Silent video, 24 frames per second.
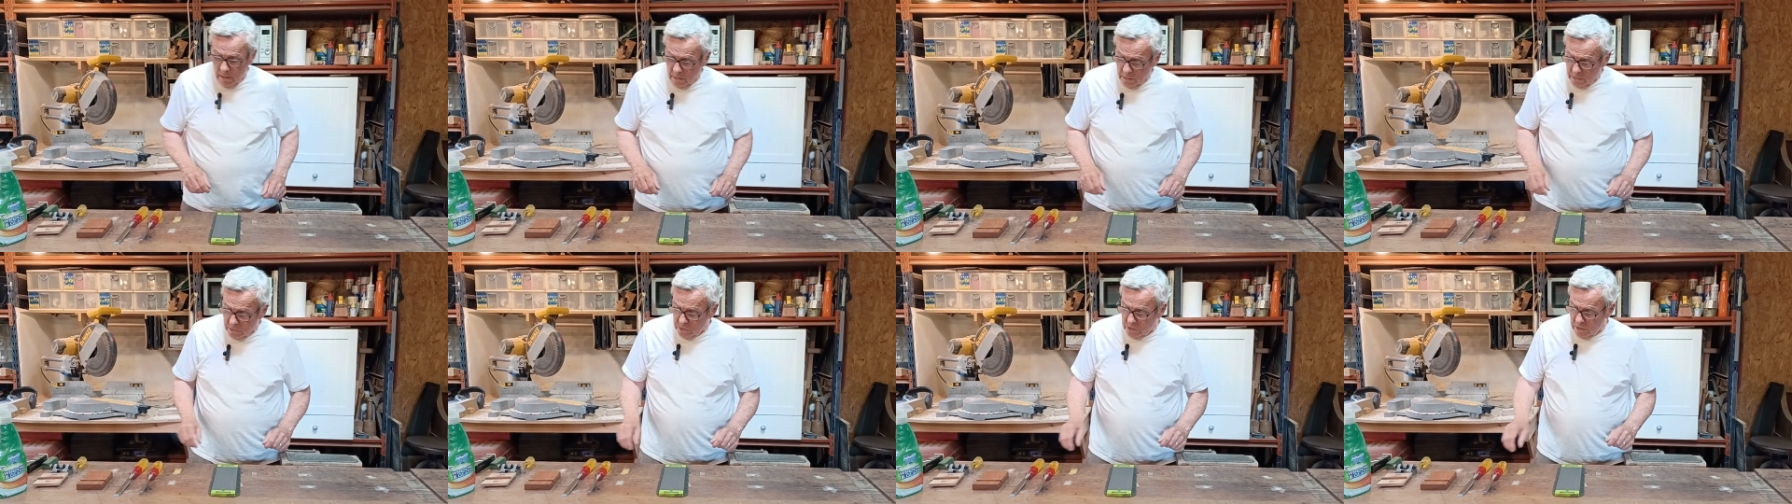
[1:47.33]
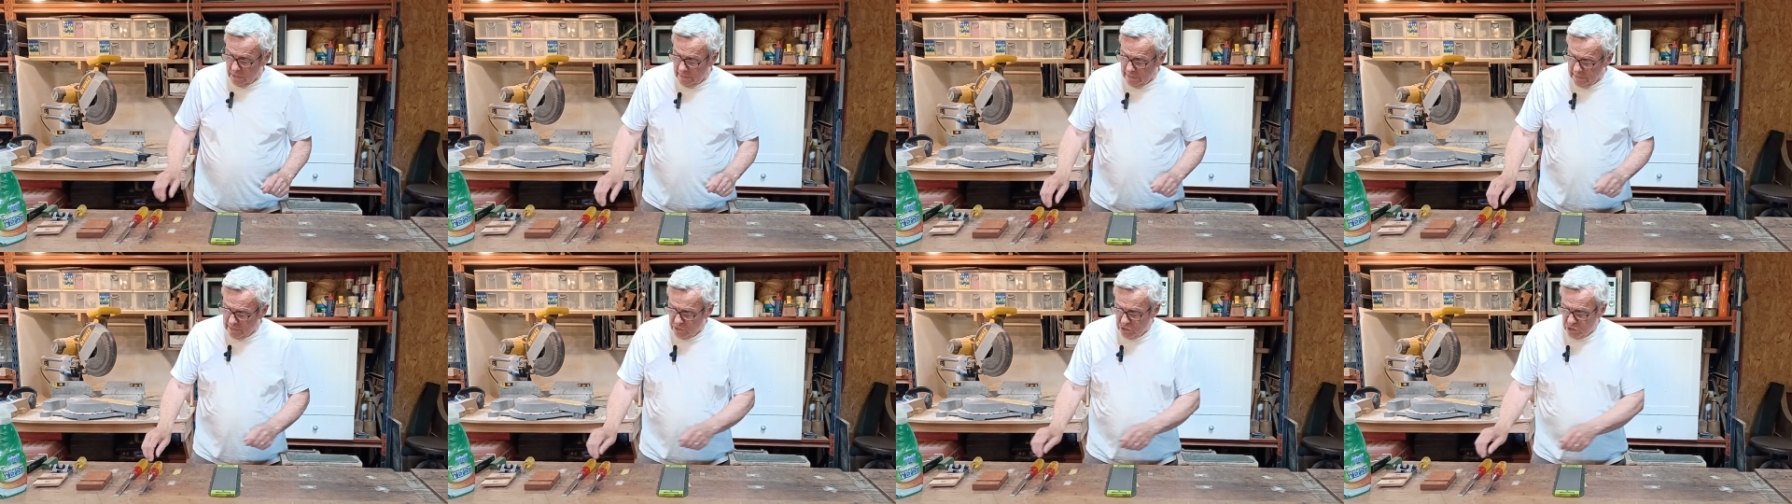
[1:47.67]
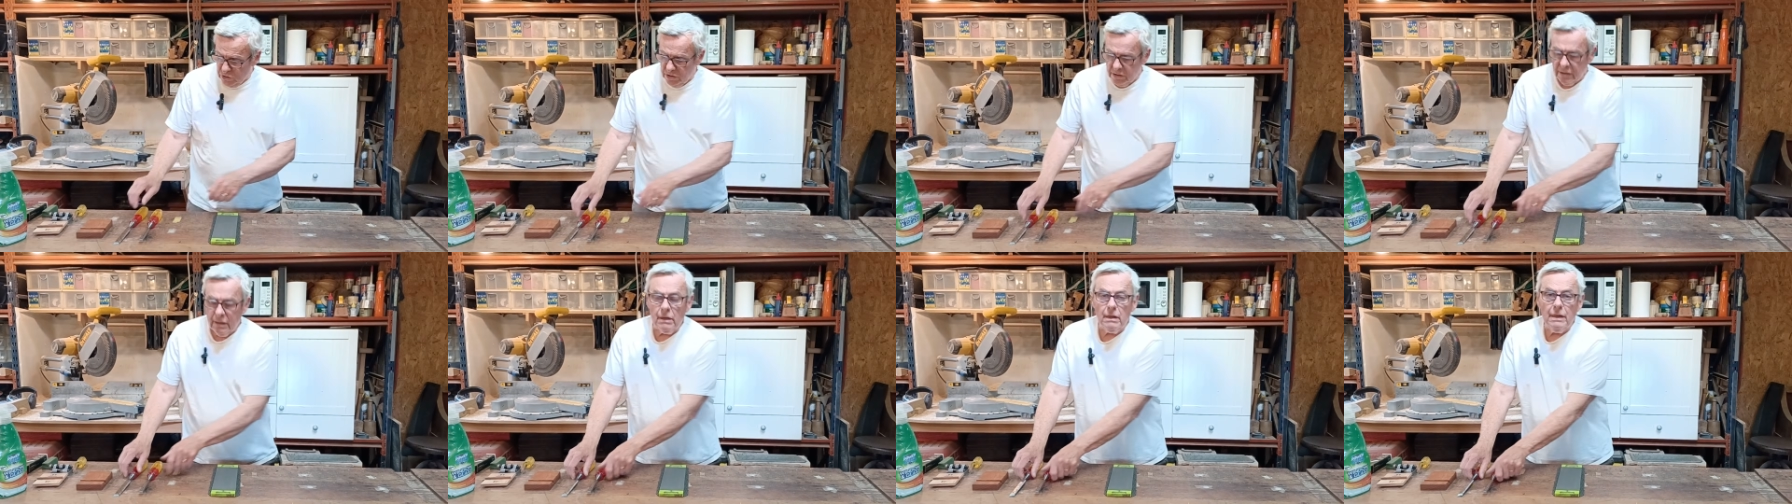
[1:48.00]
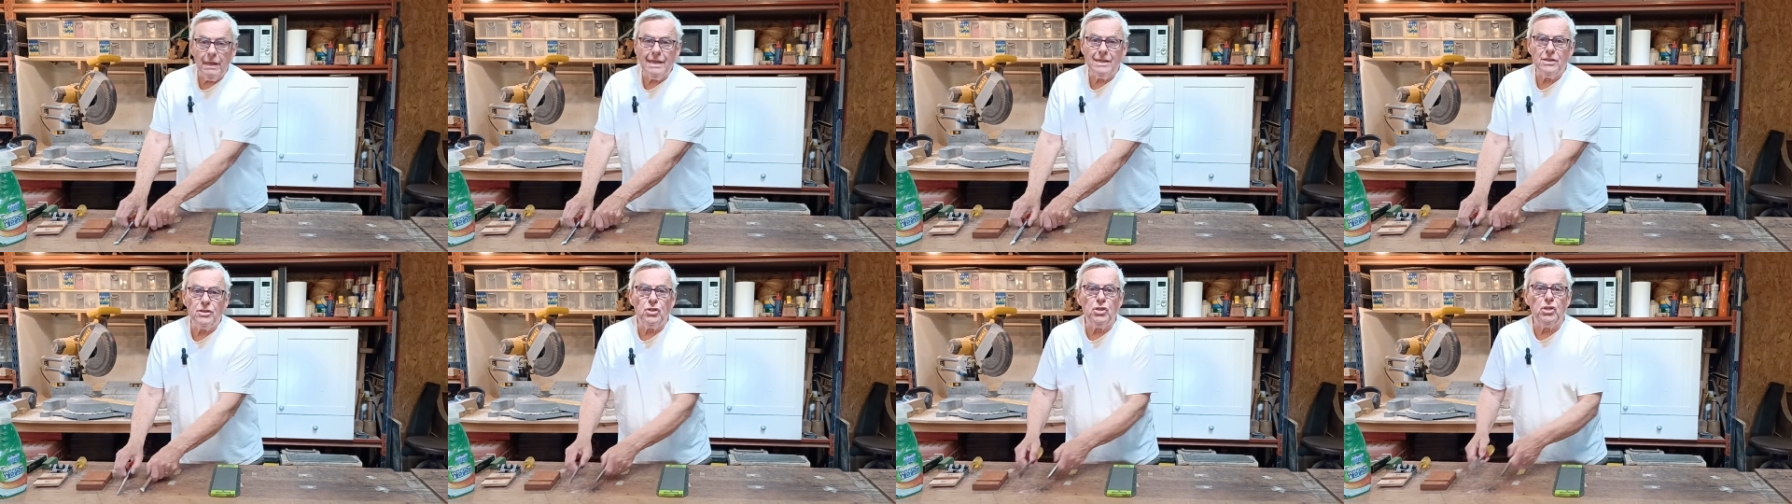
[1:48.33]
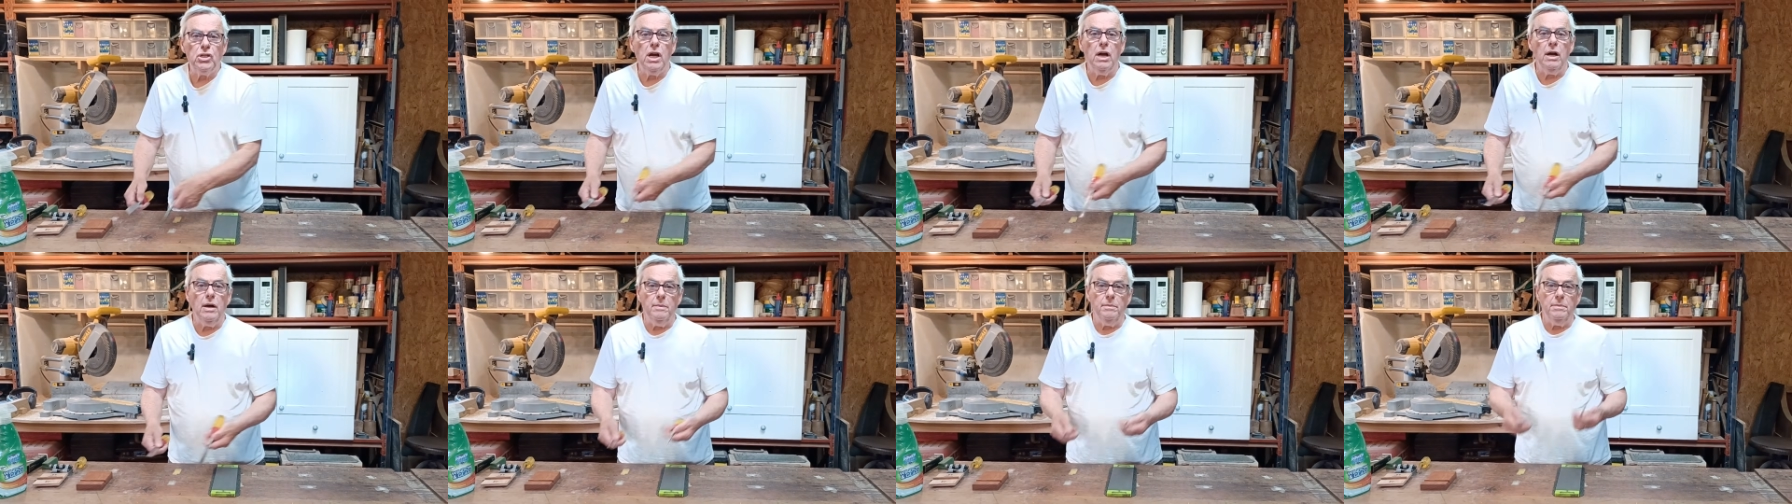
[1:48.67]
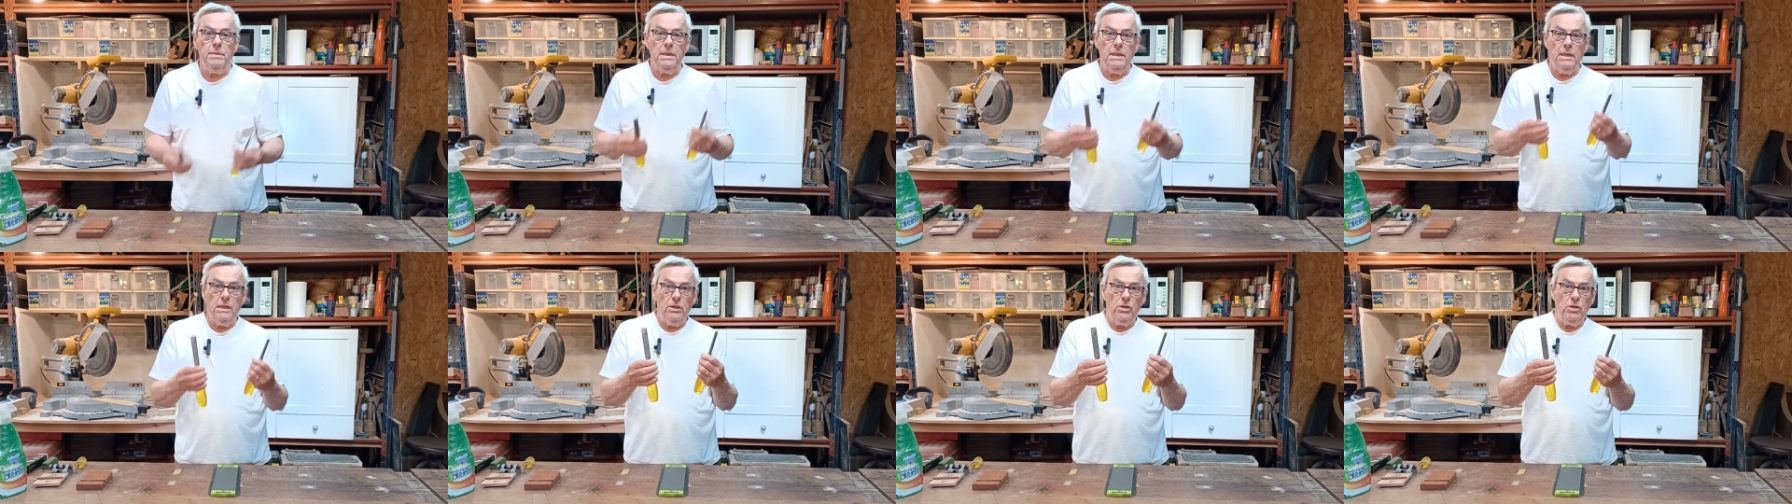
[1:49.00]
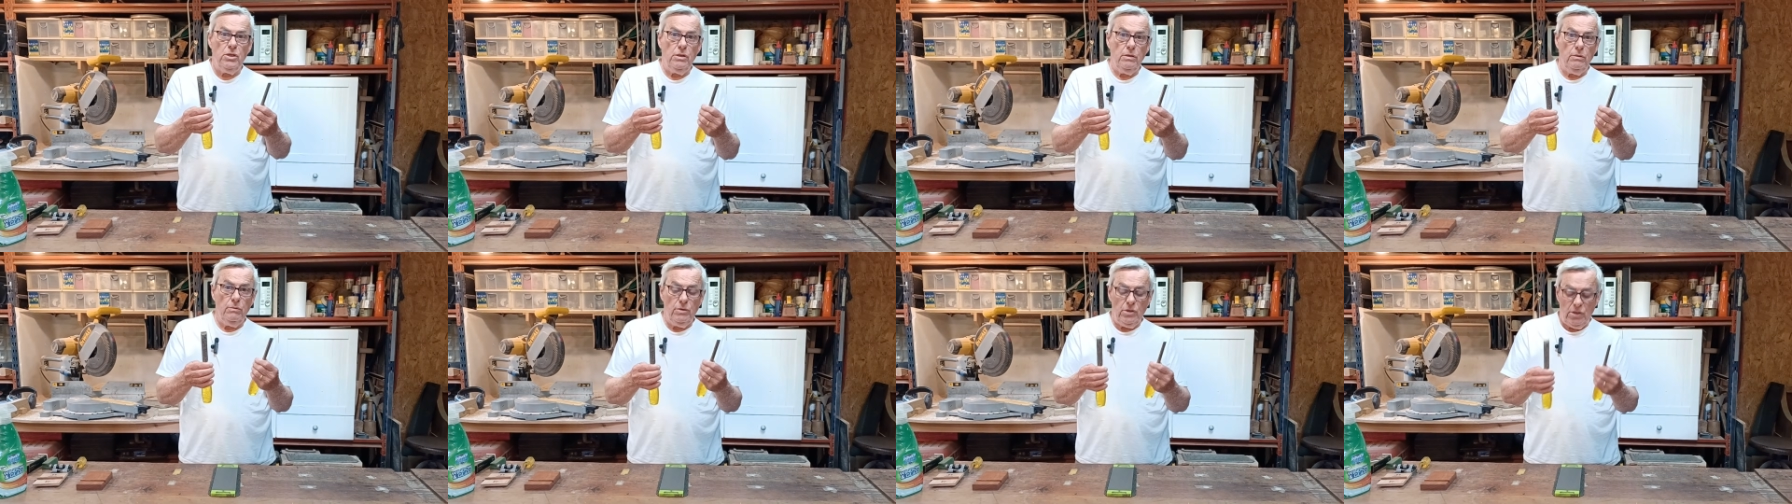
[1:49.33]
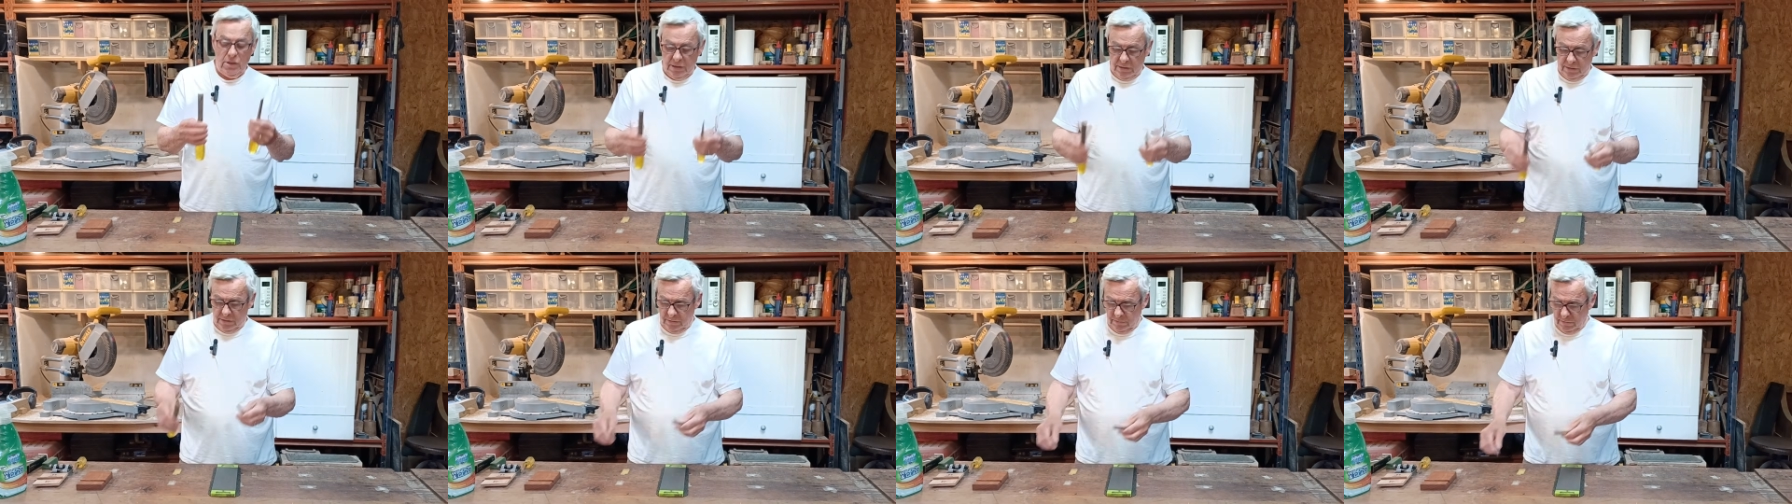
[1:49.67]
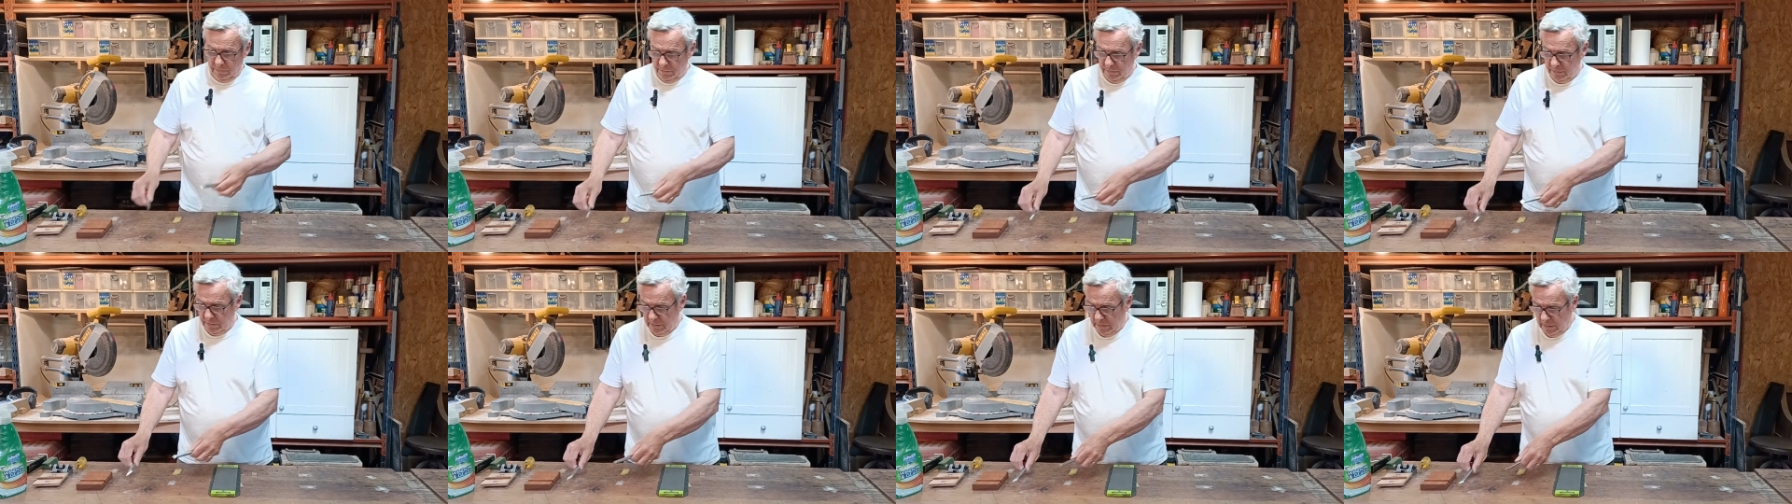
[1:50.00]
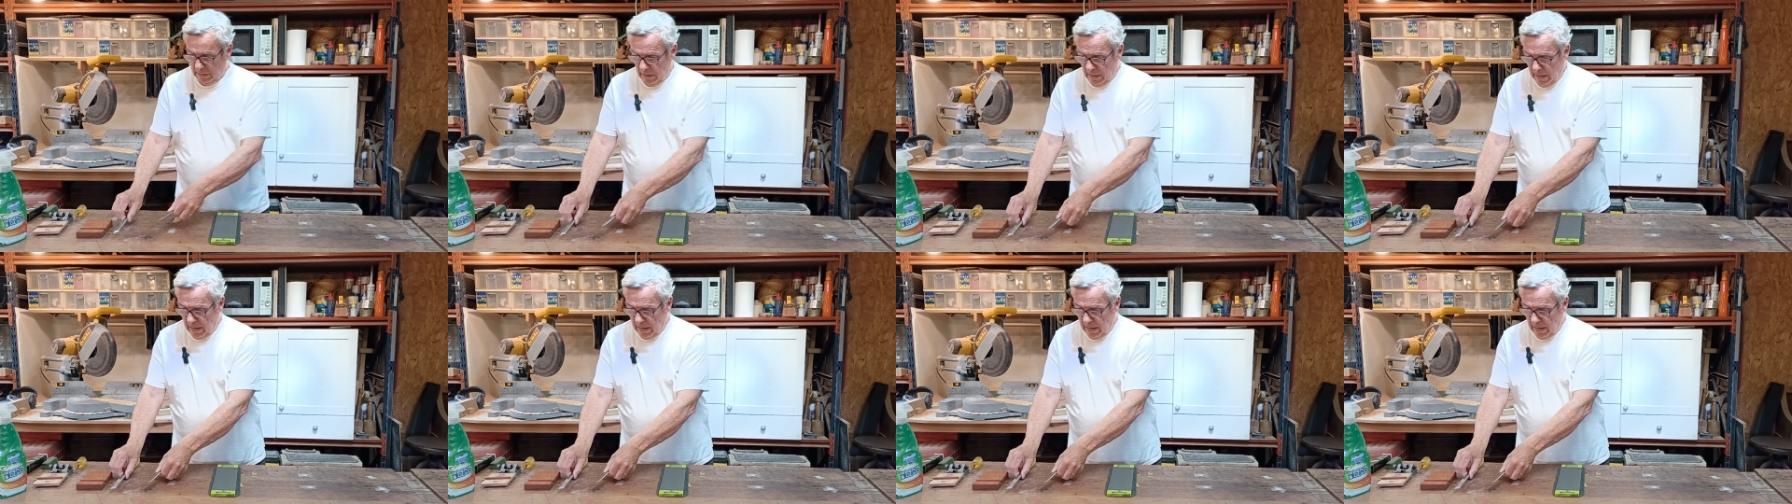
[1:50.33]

So let's sharpen these two chisels.